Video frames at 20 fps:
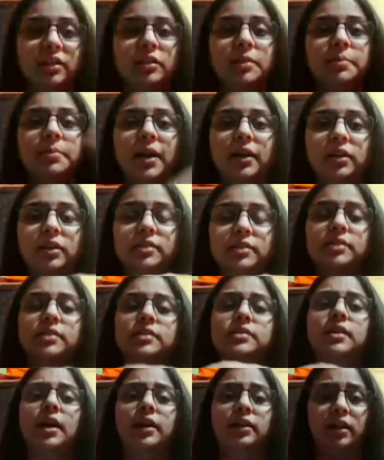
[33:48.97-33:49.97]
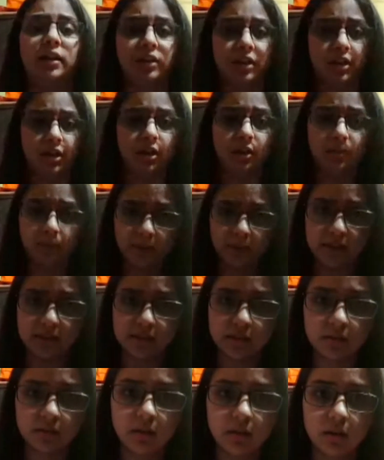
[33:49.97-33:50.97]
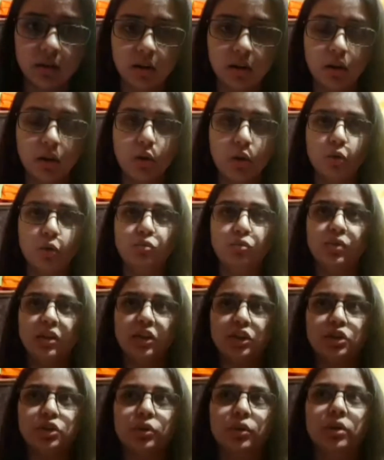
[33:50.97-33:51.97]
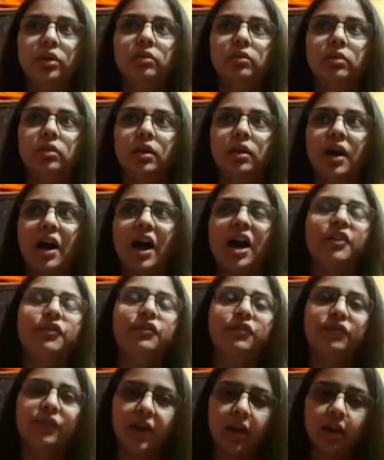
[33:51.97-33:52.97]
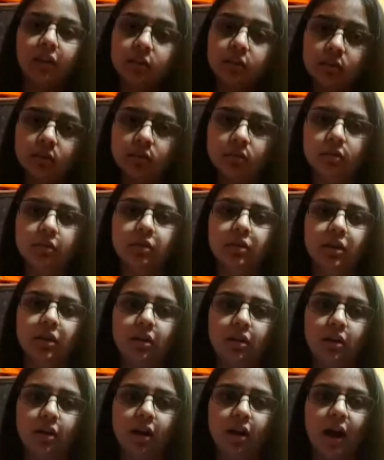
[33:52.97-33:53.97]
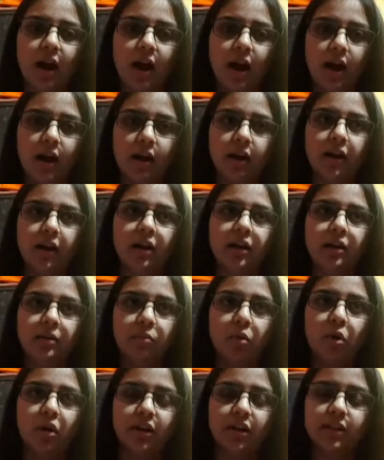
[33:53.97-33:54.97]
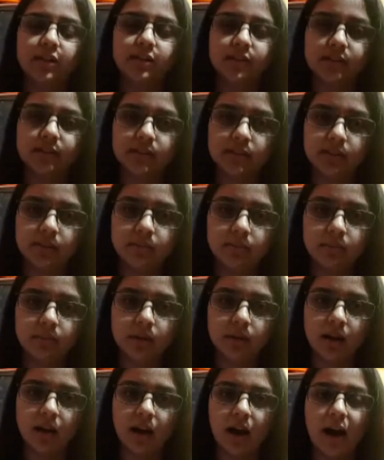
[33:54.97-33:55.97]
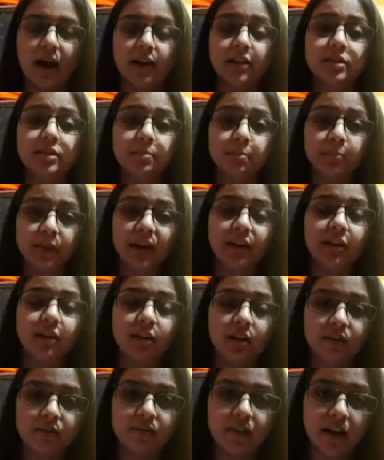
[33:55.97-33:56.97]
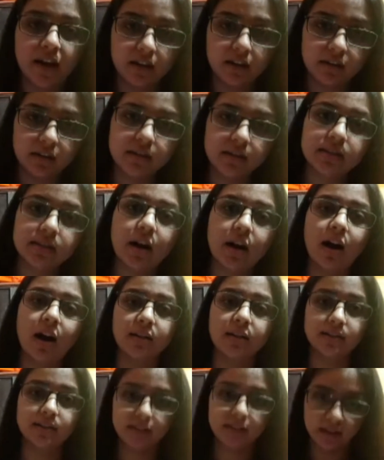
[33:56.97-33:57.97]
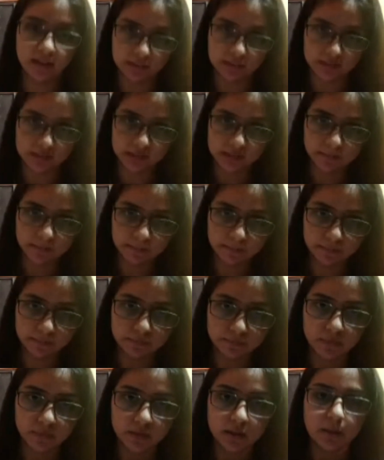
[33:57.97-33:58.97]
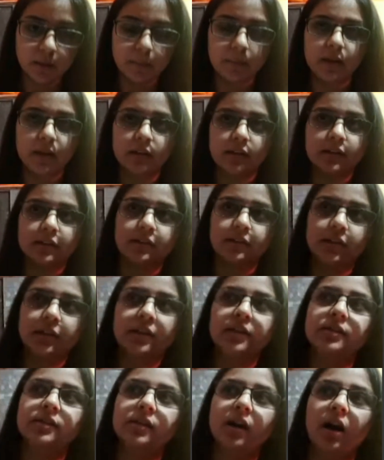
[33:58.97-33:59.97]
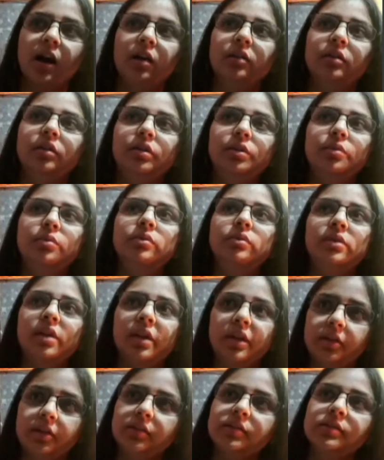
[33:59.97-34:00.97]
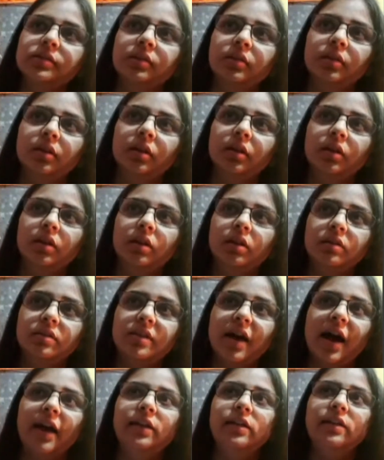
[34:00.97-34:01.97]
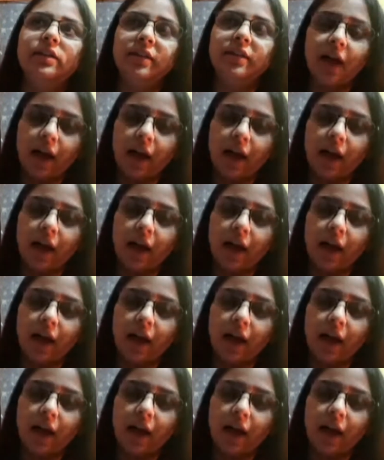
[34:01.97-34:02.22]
and the practices that are taking place. We should have faith in moral system and spread awareness ourselves, because these are the two things that